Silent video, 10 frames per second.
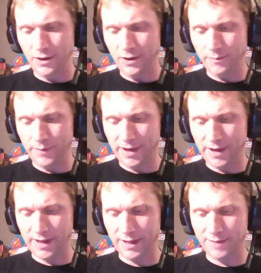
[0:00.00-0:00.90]
But
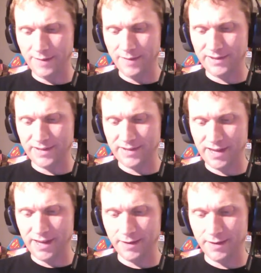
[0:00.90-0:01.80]
let me
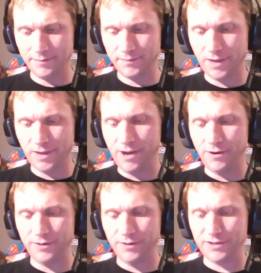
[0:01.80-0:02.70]
see. Oh,
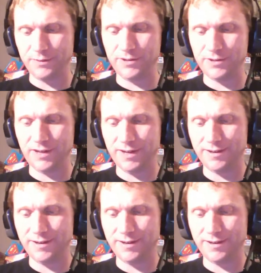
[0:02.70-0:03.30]
this was the